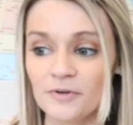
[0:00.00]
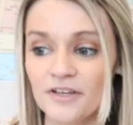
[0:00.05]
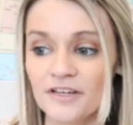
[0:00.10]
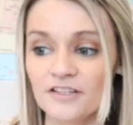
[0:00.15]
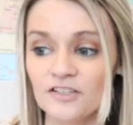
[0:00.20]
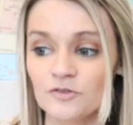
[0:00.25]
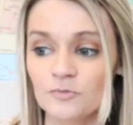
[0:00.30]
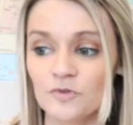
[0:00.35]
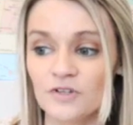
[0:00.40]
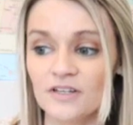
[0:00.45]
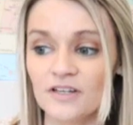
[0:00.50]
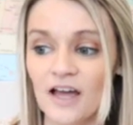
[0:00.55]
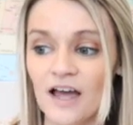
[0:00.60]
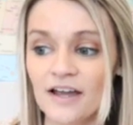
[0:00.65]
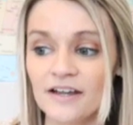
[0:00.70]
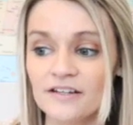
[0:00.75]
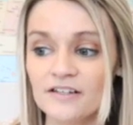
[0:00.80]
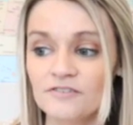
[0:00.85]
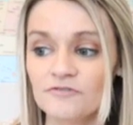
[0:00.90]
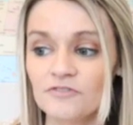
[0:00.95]
because we
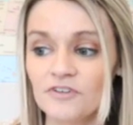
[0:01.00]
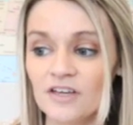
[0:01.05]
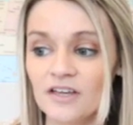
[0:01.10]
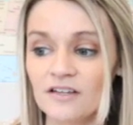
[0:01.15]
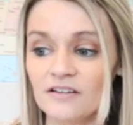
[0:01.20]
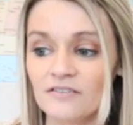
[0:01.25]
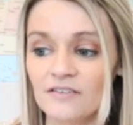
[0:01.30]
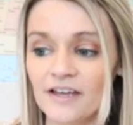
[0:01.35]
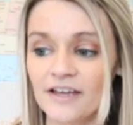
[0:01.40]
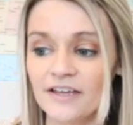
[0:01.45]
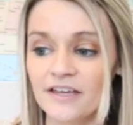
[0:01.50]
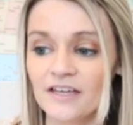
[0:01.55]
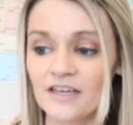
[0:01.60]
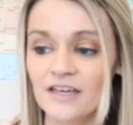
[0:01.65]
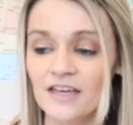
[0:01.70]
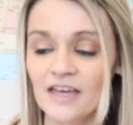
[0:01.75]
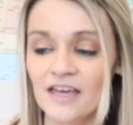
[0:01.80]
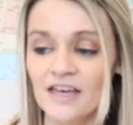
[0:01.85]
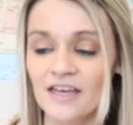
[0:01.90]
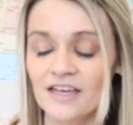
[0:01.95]
kind of get like
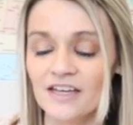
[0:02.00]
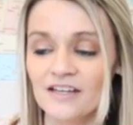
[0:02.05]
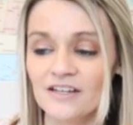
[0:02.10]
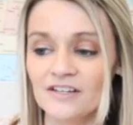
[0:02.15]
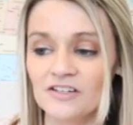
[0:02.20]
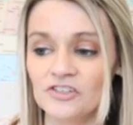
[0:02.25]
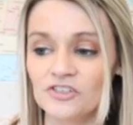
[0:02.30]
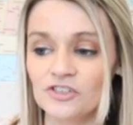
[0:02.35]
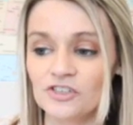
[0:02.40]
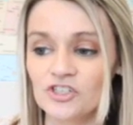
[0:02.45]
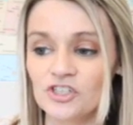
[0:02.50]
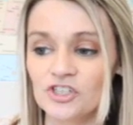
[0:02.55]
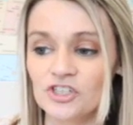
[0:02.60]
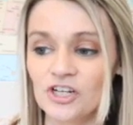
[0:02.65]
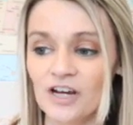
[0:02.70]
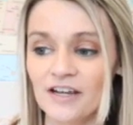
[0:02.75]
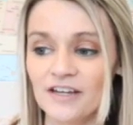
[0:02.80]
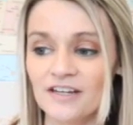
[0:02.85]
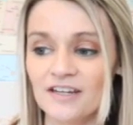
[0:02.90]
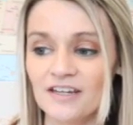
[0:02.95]

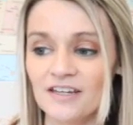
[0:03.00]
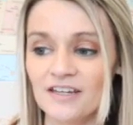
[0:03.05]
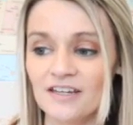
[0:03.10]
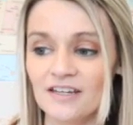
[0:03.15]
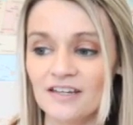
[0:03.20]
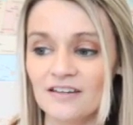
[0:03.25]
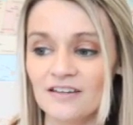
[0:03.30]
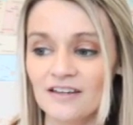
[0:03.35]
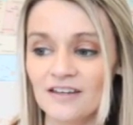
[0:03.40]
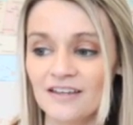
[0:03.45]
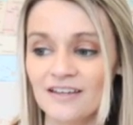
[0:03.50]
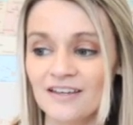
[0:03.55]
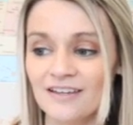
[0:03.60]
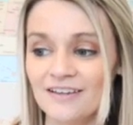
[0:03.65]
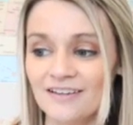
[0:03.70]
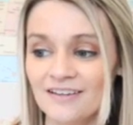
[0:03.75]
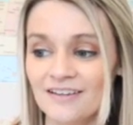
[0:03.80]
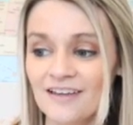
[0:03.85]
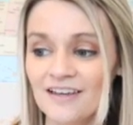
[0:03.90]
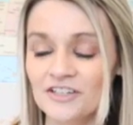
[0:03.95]
shiny
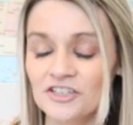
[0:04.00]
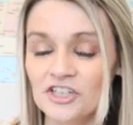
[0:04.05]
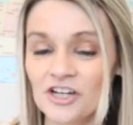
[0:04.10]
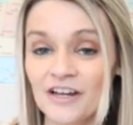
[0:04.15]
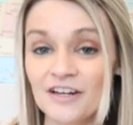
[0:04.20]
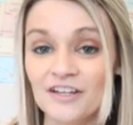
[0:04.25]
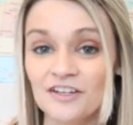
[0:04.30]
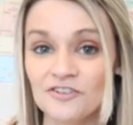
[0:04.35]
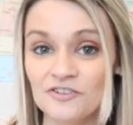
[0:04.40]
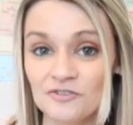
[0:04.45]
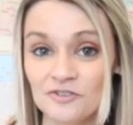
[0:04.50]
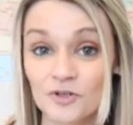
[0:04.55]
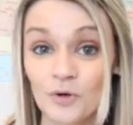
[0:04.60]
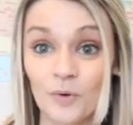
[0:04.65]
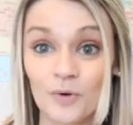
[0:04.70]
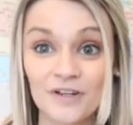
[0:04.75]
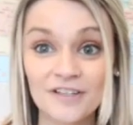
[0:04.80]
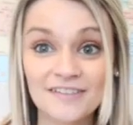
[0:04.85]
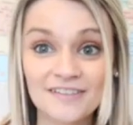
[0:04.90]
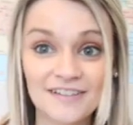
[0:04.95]
new
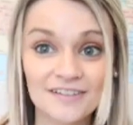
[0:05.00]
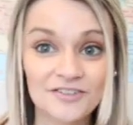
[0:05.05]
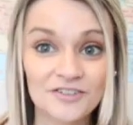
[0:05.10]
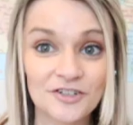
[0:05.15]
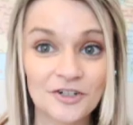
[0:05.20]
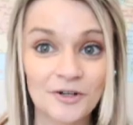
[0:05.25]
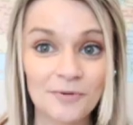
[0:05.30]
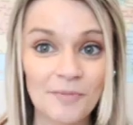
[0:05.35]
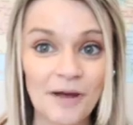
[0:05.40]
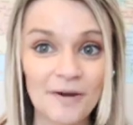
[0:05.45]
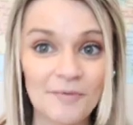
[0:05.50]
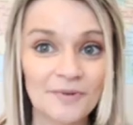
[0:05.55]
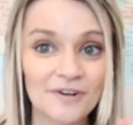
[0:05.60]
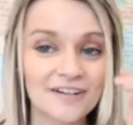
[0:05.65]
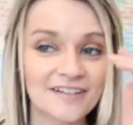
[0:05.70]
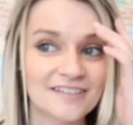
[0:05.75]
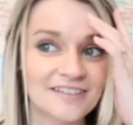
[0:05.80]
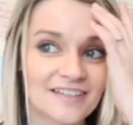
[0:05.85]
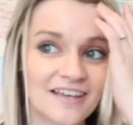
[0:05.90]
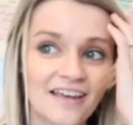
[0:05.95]
toy syndrome, I want
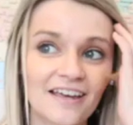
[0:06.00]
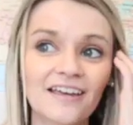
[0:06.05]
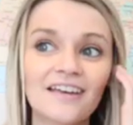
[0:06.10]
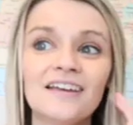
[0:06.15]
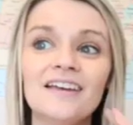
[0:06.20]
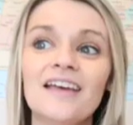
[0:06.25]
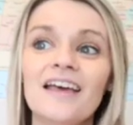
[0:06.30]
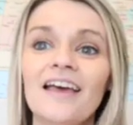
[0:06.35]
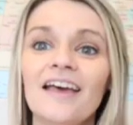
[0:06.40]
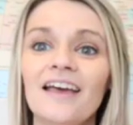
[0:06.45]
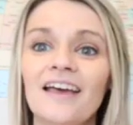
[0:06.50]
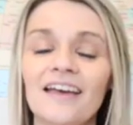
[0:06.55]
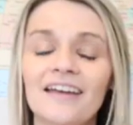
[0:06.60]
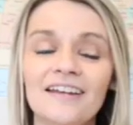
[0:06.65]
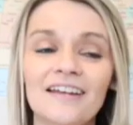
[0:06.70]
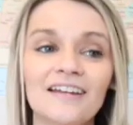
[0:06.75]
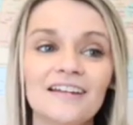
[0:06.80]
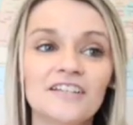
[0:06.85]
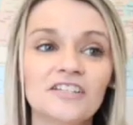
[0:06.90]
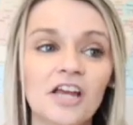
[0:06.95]
to say.
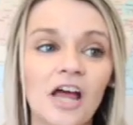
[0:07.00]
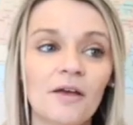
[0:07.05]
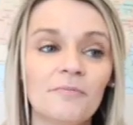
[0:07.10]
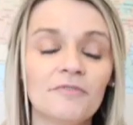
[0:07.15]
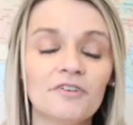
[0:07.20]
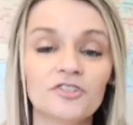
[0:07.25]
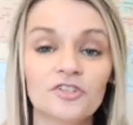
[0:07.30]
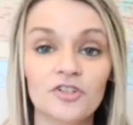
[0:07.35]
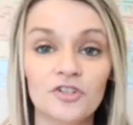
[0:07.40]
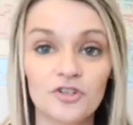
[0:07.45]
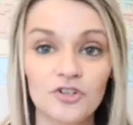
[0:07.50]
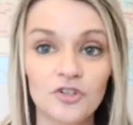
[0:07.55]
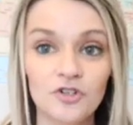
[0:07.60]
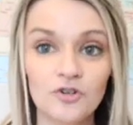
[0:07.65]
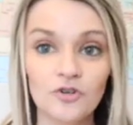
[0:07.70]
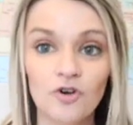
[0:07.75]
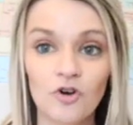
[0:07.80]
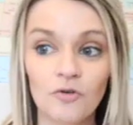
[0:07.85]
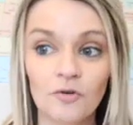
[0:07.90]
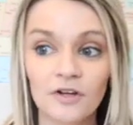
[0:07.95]
And anytime there's a
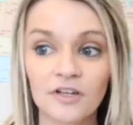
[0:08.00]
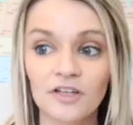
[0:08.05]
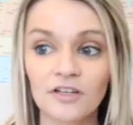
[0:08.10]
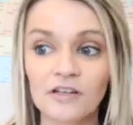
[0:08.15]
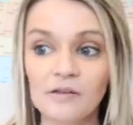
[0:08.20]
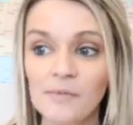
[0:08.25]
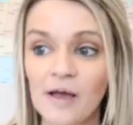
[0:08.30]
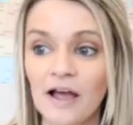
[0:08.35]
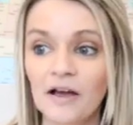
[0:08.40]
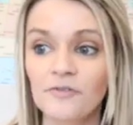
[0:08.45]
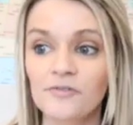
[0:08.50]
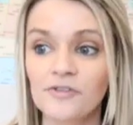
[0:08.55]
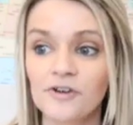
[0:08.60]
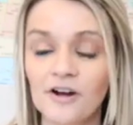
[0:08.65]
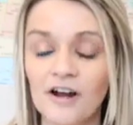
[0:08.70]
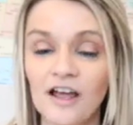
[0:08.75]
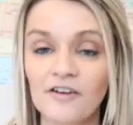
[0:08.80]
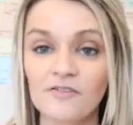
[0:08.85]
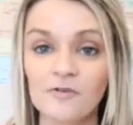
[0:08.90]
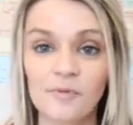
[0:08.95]
new curriculum out
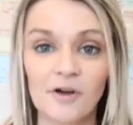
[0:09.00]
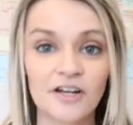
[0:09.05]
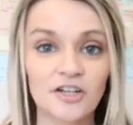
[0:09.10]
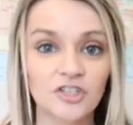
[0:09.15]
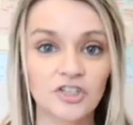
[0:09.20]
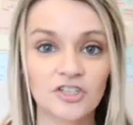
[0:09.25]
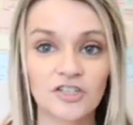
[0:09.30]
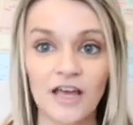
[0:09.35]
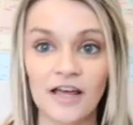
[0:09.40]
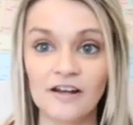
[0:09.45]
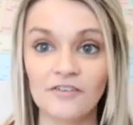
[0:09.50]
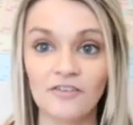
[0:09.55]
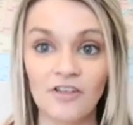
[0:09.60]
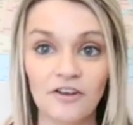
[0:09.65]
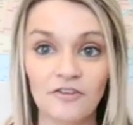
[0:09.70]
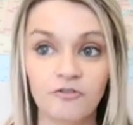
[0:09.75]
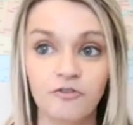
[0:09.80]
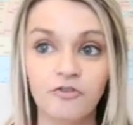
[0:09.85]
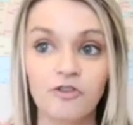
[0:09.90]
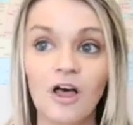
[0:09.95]
there, everybody just kind of
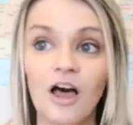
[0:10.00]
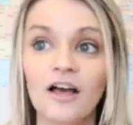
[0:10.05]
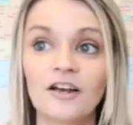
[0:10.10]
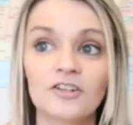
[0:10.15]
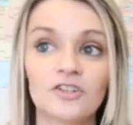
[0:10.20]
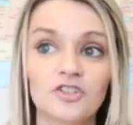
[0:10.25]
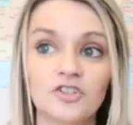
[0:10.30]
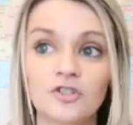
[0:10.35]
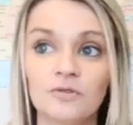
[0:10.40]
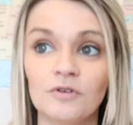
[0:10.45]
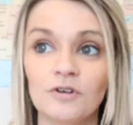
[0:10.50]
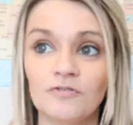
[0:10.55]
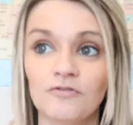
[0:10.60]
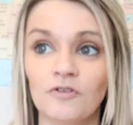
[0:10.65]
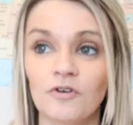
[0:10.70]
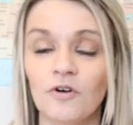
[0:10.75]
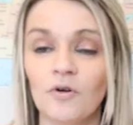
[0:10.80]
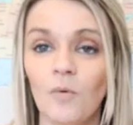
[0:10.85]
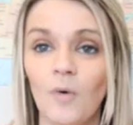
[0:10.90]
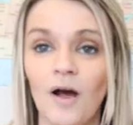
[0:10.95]
like flocks to it
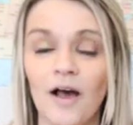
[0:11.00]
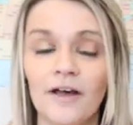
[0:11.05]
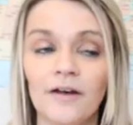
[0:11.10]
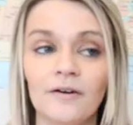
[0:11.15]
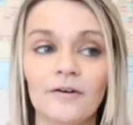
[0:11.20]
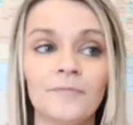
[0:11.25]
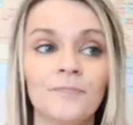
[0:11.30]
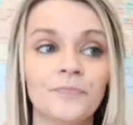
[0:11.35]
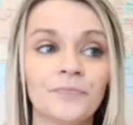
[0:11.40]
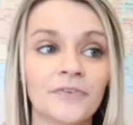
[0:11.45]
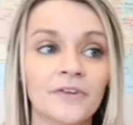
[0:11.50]
for a while.